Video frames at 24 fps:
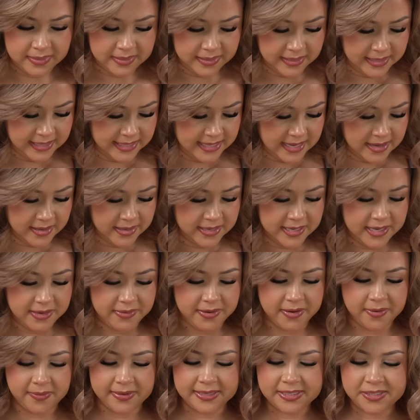And now here
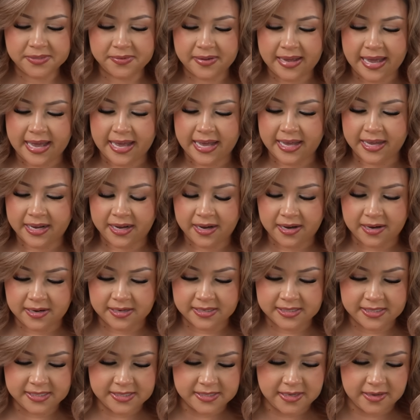we're going to add
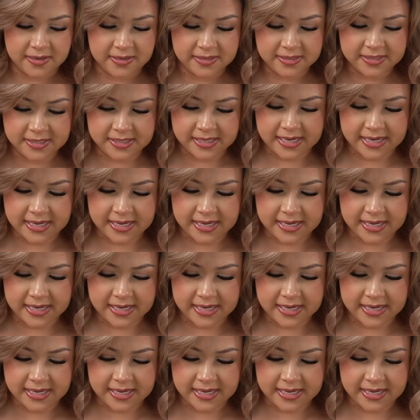our salt